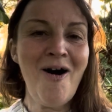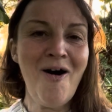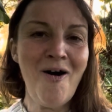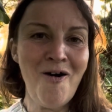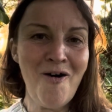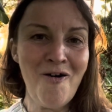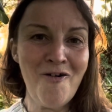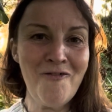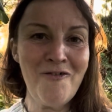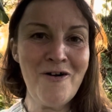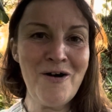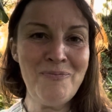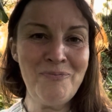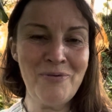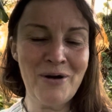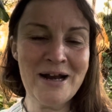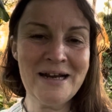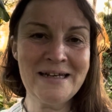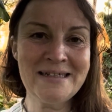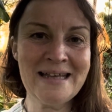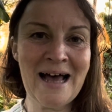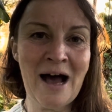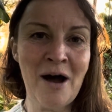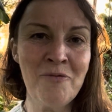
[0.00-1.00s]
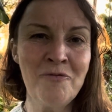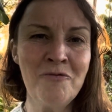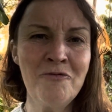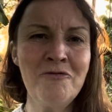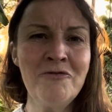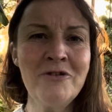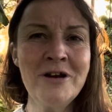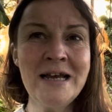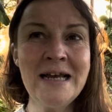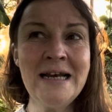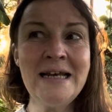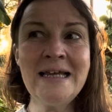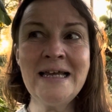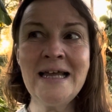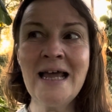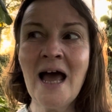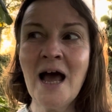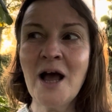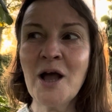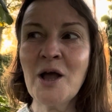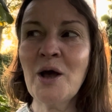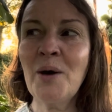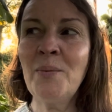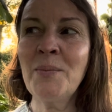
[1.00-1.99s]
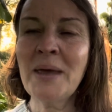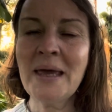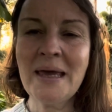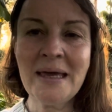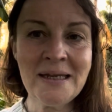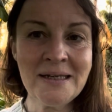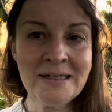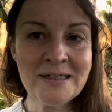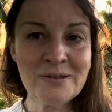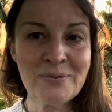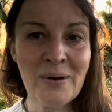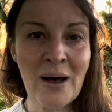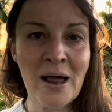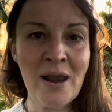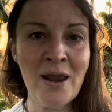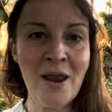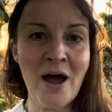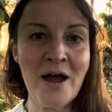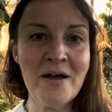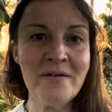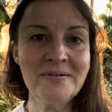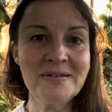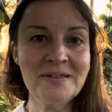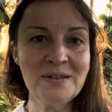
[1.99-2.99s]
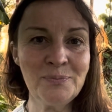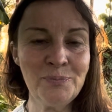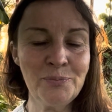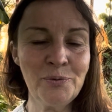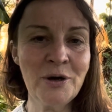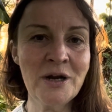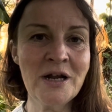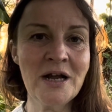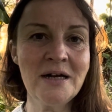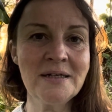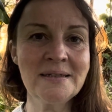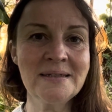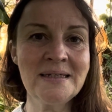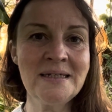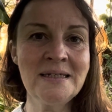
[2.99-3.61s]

of a breakdown really coming into our lives to bring us